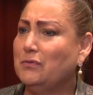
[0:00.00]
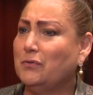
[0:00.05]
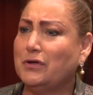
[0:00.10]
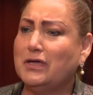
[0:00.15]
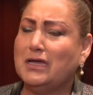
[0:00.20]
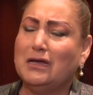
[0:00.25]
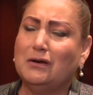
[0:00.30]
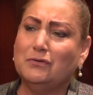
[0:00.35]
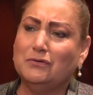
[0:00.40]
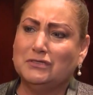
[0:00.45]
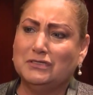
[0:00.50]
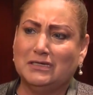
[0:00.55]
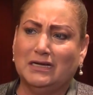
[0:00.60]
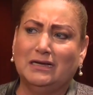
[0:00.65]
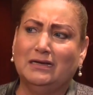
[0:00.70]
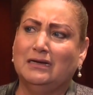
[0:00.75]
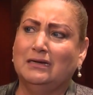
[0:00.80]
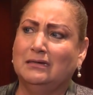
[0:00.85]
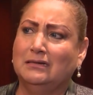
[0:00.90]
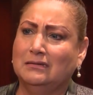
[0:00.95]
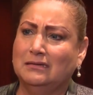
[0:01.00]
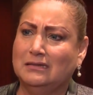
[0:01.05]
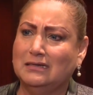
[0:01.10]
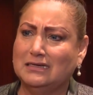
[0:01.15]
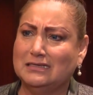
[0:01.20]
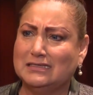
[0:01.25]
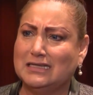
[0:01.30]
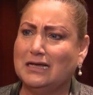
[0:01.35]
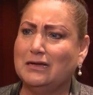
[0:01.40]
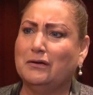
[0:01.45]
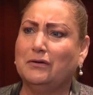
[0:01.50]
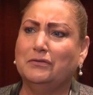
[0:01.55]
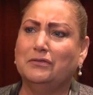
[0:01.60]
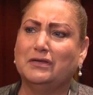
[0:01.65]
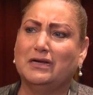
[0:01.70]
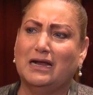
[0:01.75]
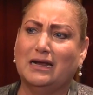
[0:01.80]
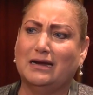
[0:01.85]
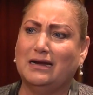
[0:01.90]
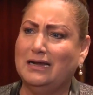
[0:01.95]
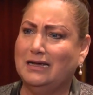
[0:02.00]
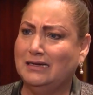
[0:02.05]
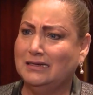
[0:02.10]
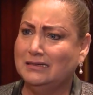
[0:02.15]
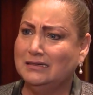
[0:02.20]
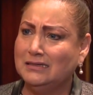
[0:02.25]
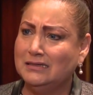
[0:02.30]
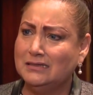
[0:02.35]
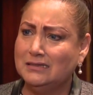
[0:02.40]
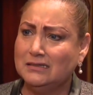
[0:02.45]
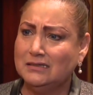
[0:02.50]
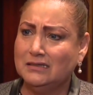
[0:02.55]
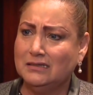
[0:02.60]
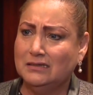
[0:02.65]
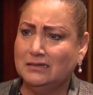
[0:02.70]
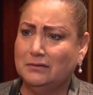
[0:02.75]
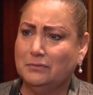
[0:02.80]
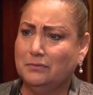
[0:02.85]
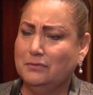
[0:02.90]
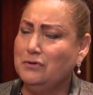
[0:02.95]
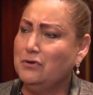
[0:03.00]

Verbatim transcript: voy a luchar. Speaking directly to Alinka,